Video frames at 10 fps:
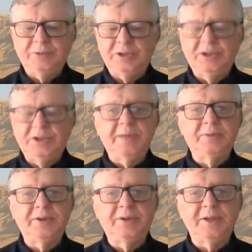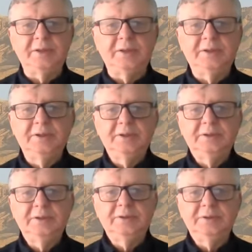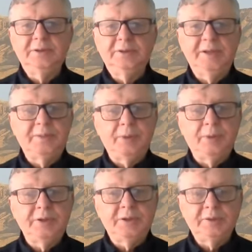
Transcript: ashamed to think he had a body.